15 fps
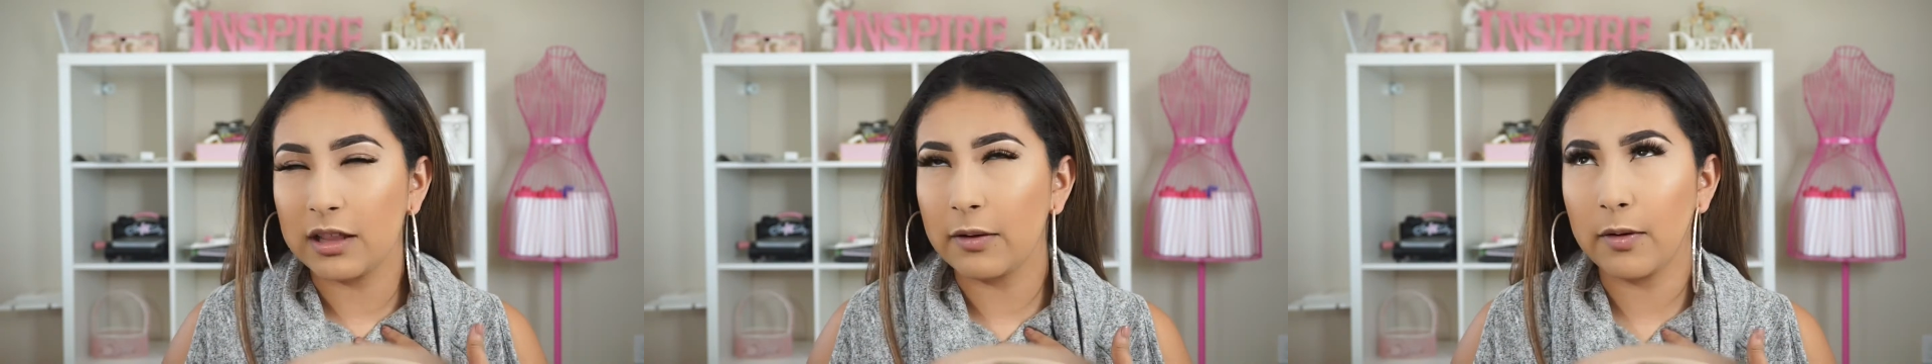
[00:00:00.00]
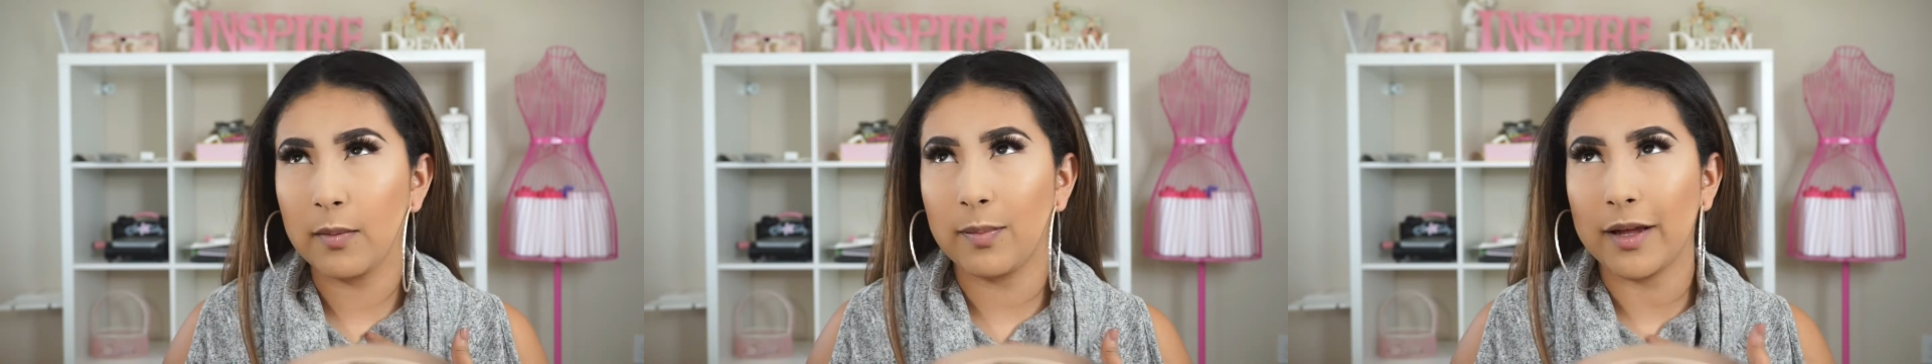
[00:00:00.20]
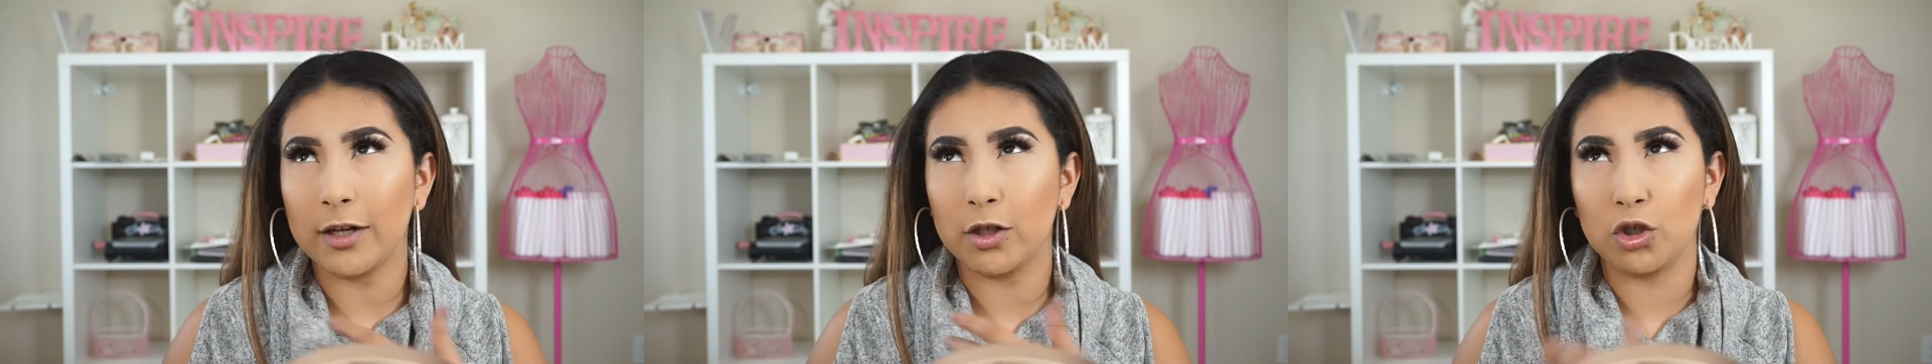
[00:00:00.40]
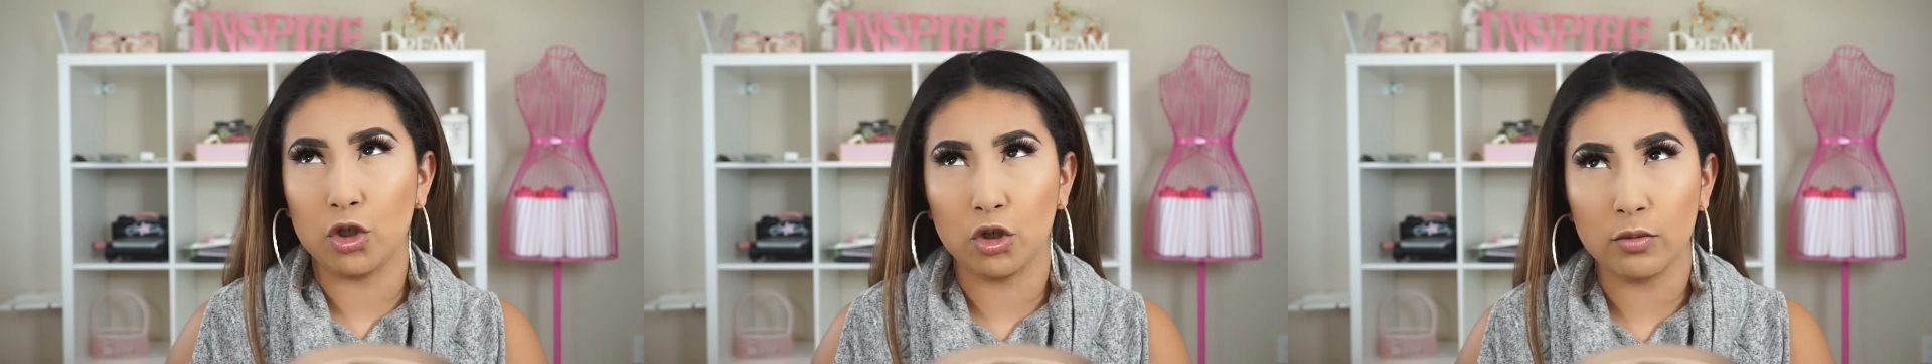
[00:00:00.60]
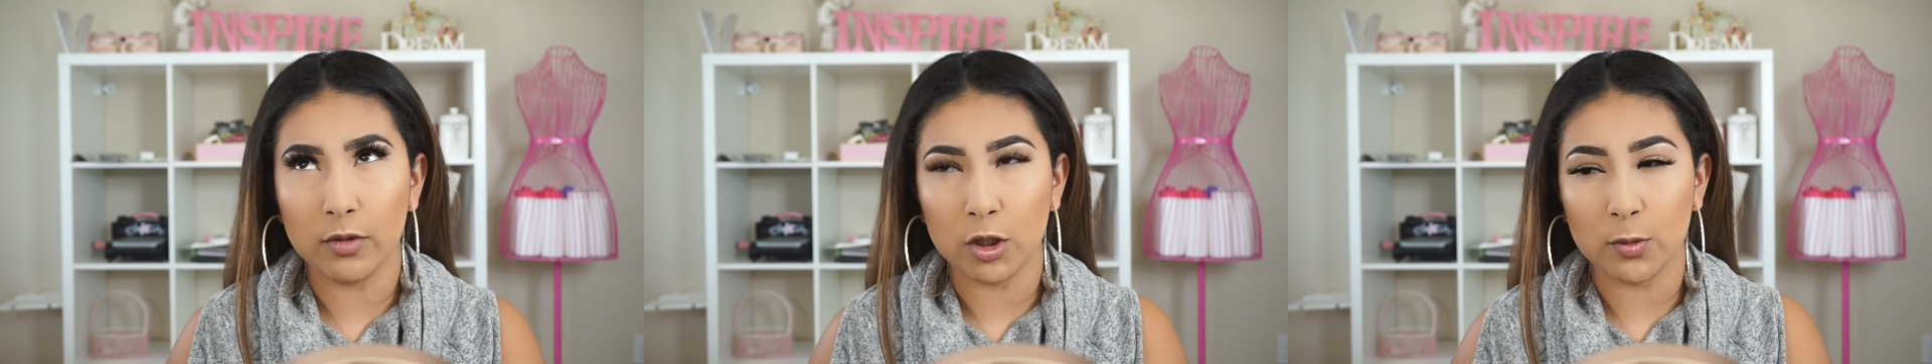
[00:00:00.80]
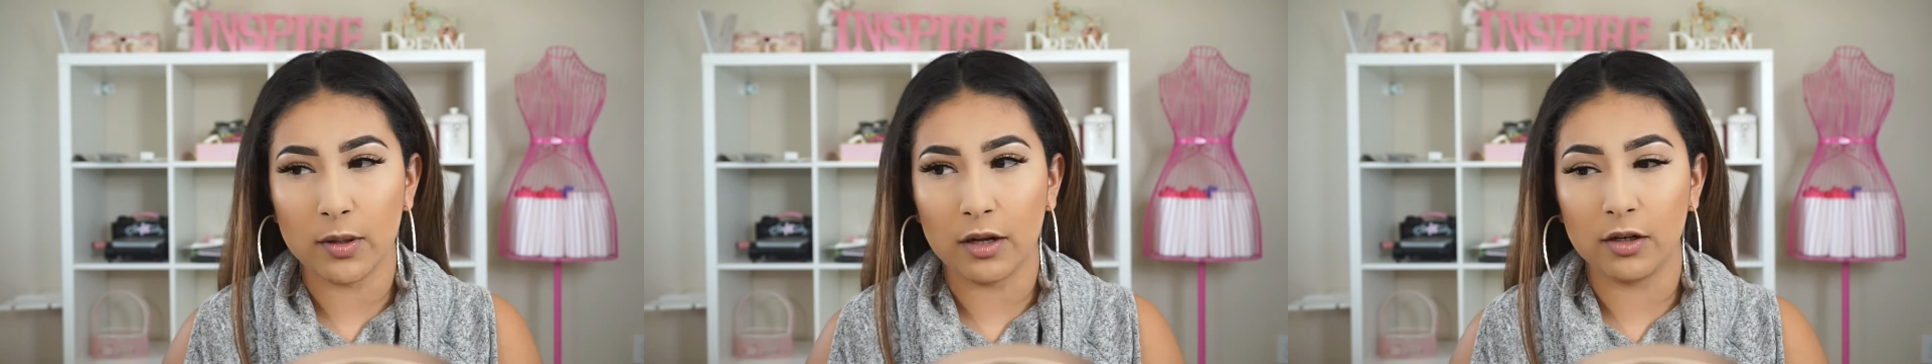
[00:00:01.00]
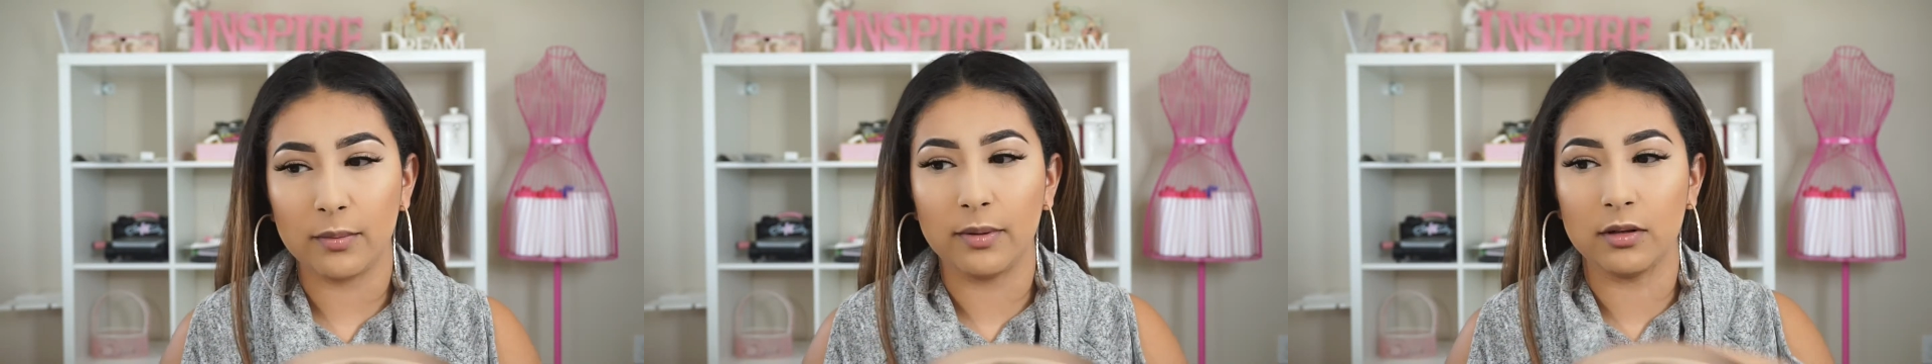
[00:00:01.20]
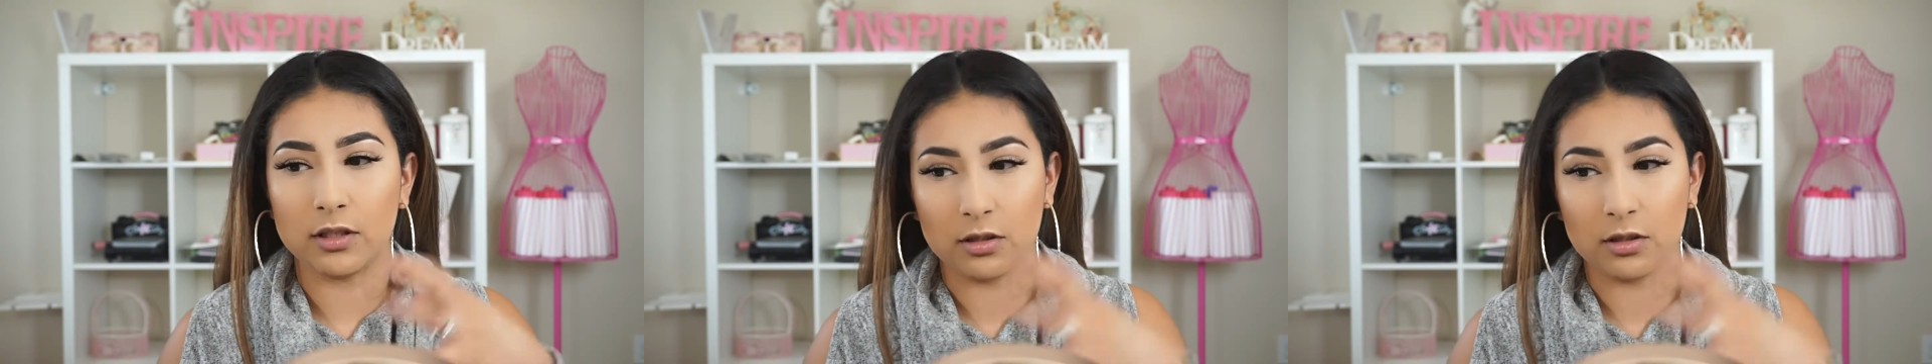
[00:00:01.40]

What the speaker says: not that we applied too much powder,